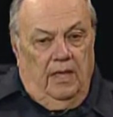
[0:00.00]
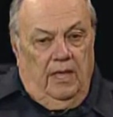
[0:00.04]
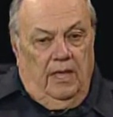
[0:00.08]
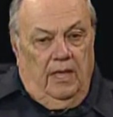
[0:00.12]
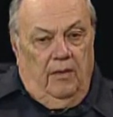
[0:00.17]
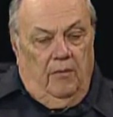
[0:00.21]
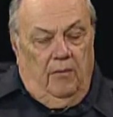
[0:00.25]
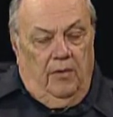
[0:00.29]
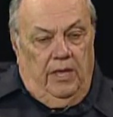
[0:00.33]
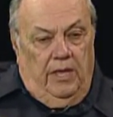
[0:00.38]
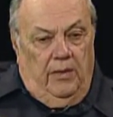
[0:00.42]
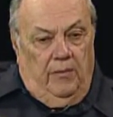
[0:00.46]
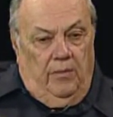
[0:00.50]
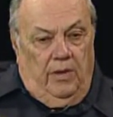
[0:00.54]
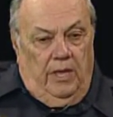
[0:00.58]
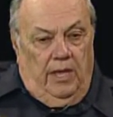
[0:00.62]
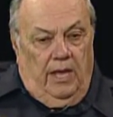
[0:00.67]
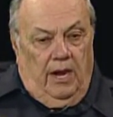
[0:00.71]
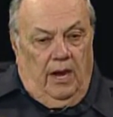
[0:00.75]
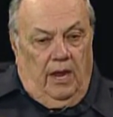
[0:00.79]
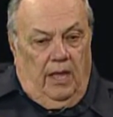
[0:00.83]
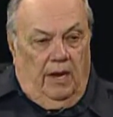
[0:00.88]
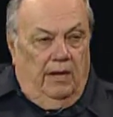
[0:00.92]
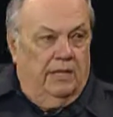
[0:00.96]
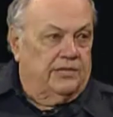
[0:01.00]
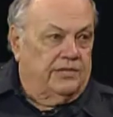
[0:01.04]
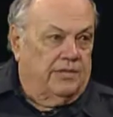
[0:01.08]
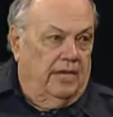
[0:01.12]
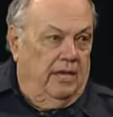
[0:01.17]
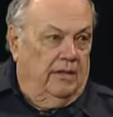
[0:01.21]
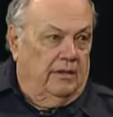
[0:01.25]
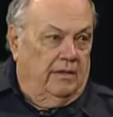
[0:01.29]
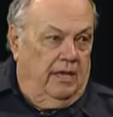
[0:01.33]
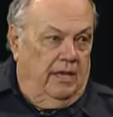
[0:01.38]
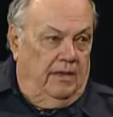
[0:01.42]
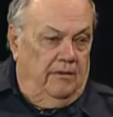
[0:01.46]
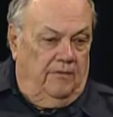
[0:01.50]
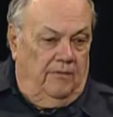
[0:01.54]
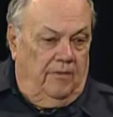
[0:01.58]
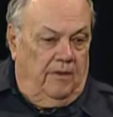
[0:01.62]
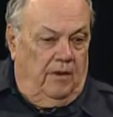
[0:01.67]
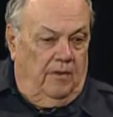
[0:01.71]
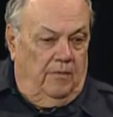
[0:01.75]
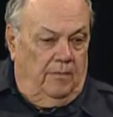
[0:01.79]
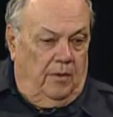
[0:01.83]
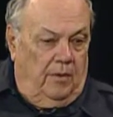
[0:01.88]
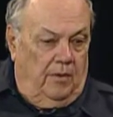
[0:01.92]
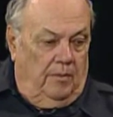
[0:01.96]
And we had a lot of Southgate Fire
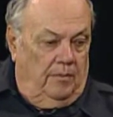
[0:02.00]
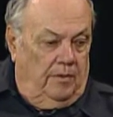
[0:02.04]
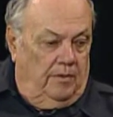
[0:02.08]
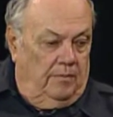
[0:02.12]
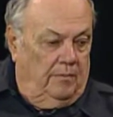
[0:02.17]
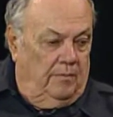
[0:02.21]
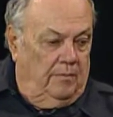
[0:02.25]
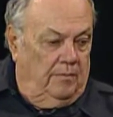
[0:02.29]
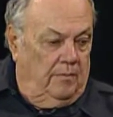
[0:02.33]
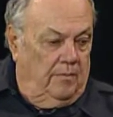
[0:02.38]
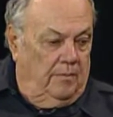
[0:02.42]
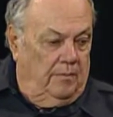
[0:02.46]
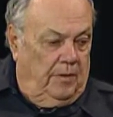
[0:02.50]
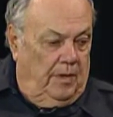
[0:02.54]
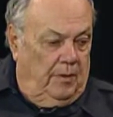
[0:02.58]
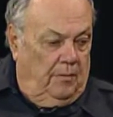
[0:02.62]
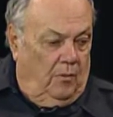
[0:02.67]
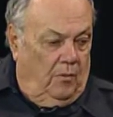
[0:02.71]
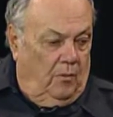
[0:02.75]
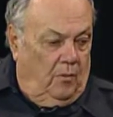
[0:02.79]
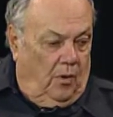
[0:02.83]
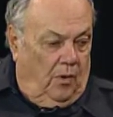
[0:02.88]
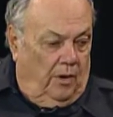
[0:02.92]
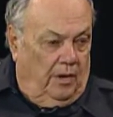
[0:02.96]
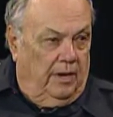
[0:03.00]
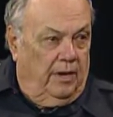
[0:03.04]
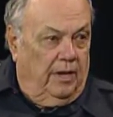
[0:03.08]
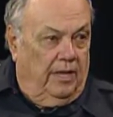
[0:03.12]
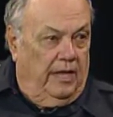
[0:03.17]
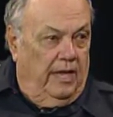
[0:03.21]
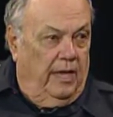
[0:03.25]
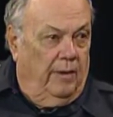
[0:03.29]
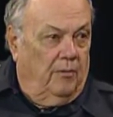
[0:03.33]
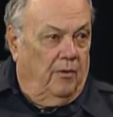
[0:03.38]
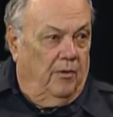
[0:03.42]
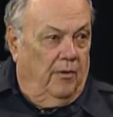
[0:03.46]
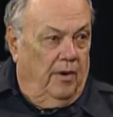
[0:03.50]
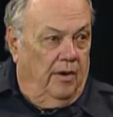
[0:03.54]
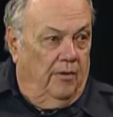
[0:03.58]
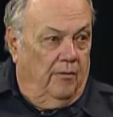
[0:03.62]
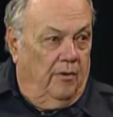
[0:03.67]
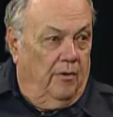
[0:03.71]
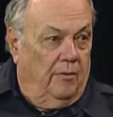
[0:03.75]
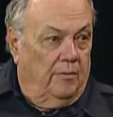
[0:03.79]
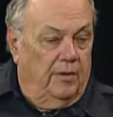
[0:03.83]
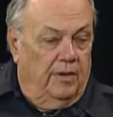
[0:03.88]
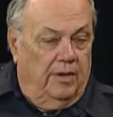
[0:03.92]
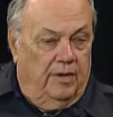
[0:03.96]
Department people work in the cabaret
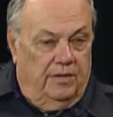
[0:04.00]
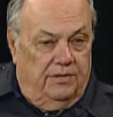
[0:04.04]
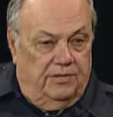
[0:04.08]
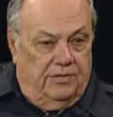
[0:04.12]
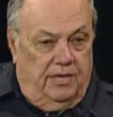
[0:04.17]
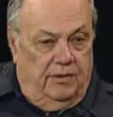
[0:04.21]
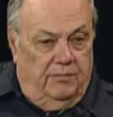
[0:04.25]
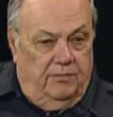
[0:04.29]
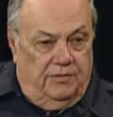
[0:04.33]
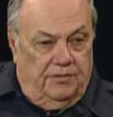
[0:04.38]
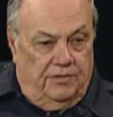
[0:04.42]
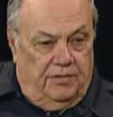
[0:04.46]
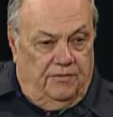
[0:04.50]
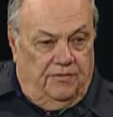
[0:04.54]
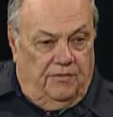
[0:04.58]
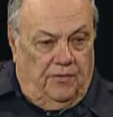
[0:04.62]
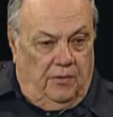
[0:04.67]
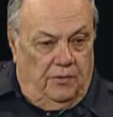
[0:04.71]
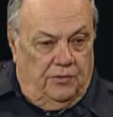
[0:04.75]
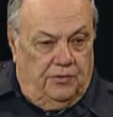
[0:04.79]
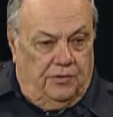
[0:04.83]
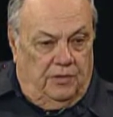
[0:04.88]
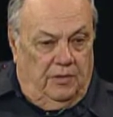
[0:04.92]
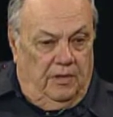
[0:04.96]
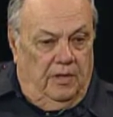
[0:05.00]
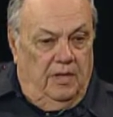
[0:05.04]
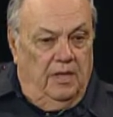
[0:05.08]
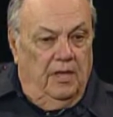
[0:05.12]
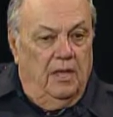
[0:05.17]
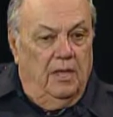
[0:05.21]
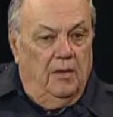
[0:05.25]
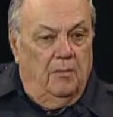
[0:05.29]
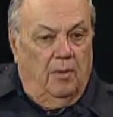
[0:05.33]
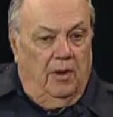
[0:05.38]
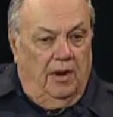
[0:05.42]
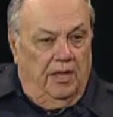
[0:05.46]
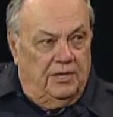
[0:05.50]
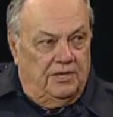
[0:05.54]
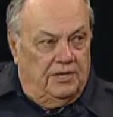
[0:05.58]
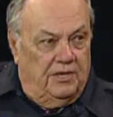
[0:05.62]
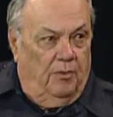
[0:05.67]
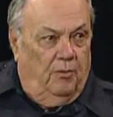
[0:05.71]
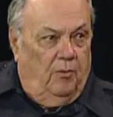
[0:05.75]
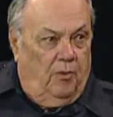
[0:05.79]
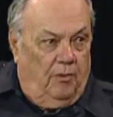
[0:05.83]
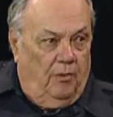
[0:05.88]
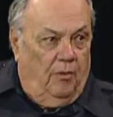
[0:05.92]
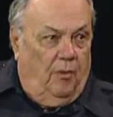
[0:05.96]
room because that was the first place
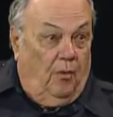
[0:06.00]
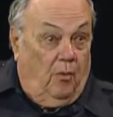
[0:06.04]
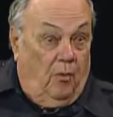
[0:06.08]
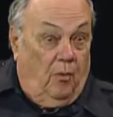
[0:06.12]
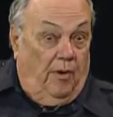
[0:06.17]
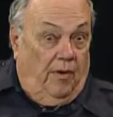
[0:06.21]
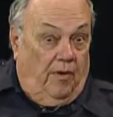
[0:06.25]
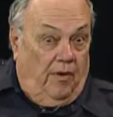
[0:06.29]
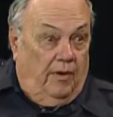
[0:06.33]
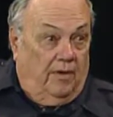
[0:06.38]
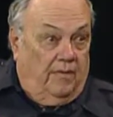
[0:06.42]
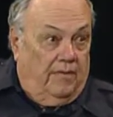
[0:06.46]
that we were aware of.